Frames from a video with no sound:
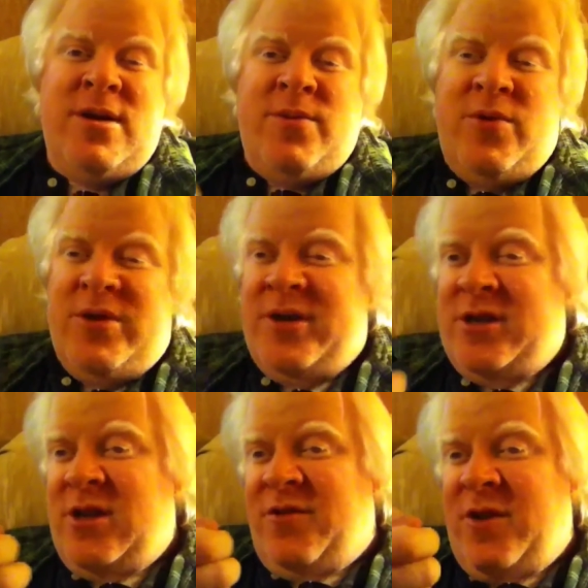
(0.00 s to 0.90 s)
Pour
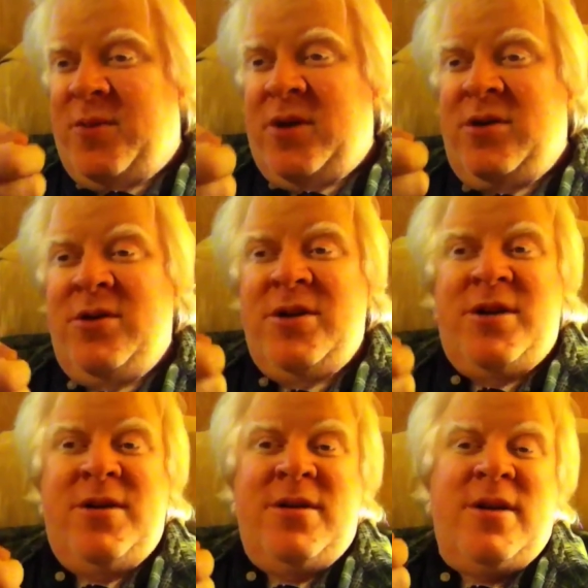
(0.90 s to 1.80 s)
yourself up a
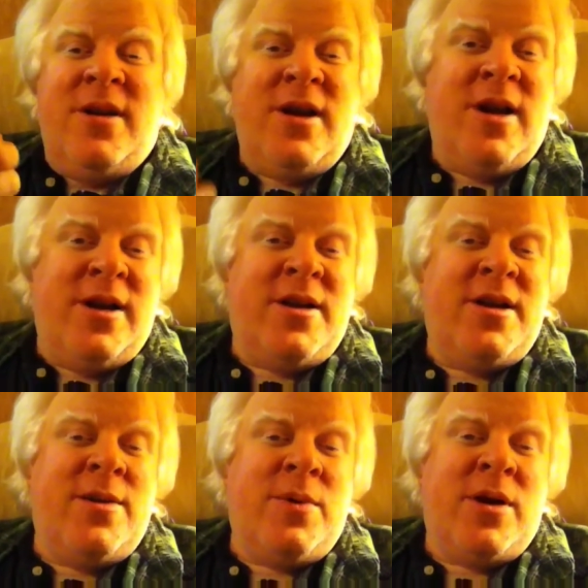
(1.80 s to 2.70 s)
good hot
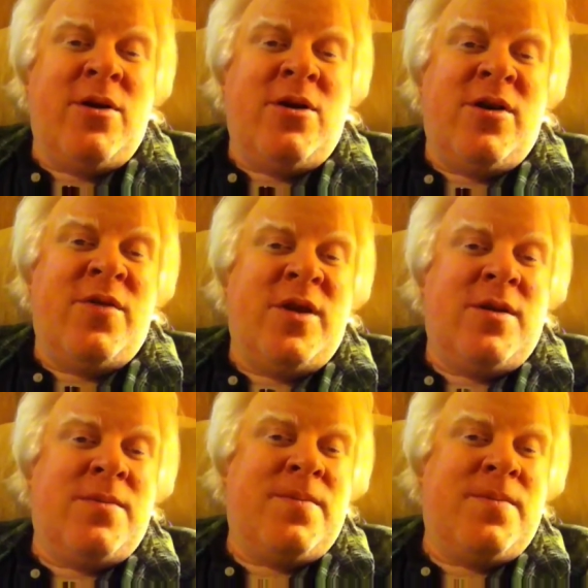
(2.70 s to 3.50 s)
cup of coffee